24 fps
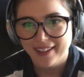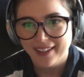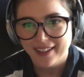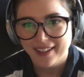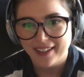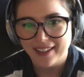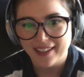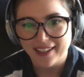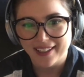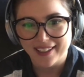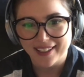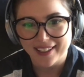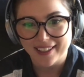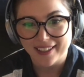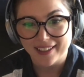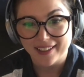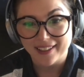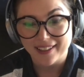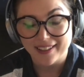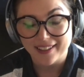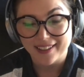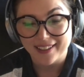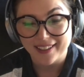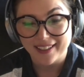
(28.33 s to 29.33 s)

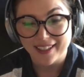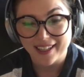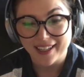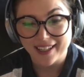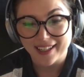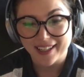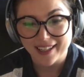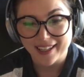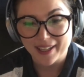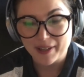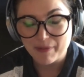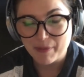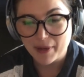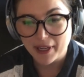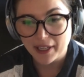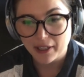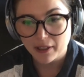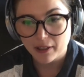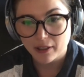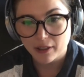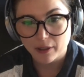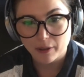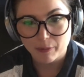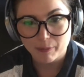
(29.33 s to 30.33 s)
I
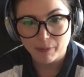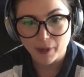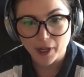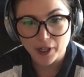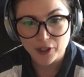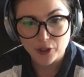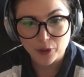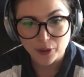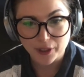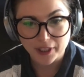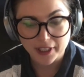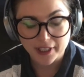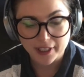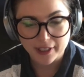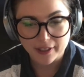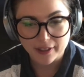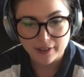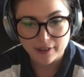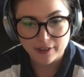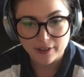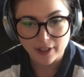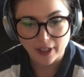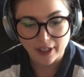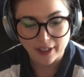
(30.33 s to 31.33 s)
make ball
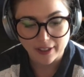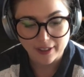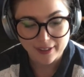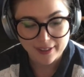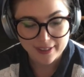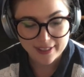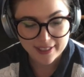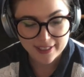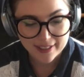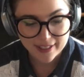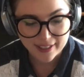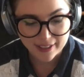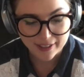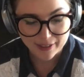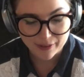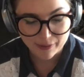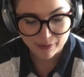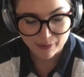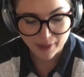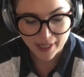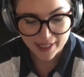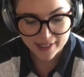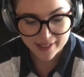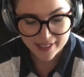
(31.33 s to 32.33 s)
jointed dolls and
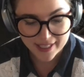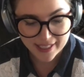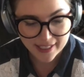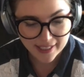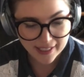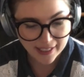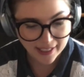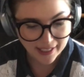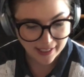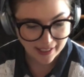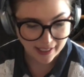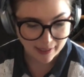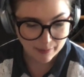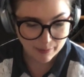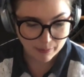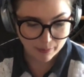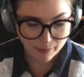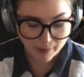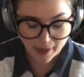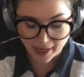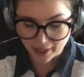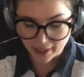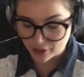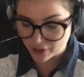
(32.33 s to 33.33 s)
resin, and I'm
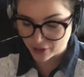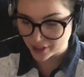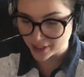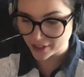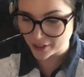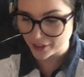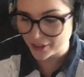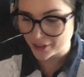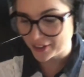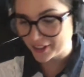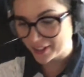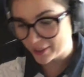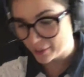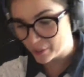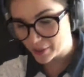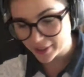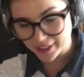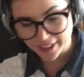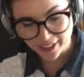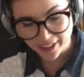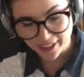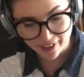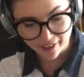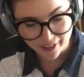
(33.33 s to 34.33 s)
actually currently
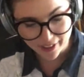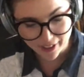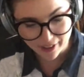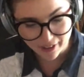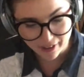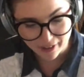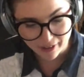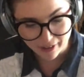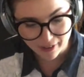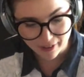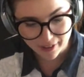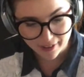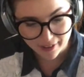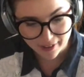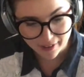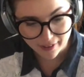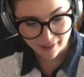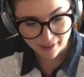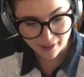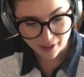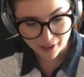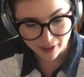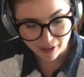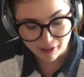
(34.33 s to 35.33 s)
working on a
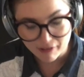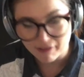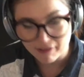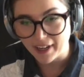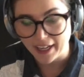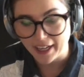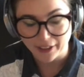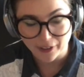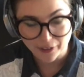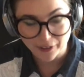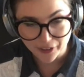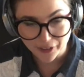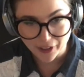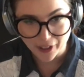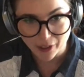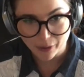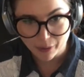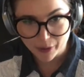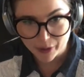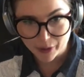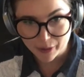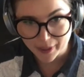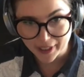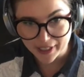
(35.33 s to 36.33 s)
vinyl doll,
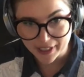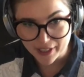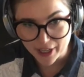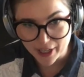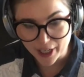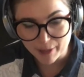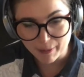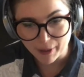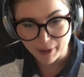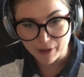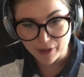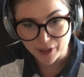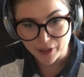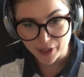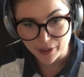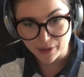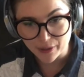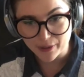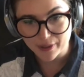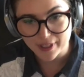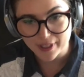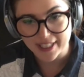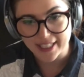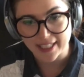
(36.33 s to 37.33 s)
which we can talk about too,
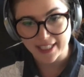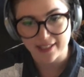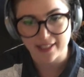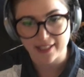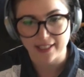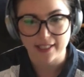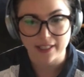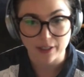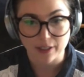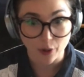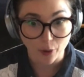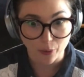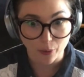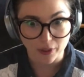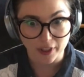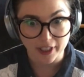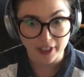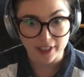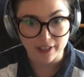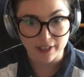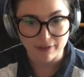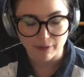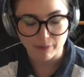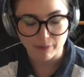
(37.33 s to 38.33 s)
because that's a totally different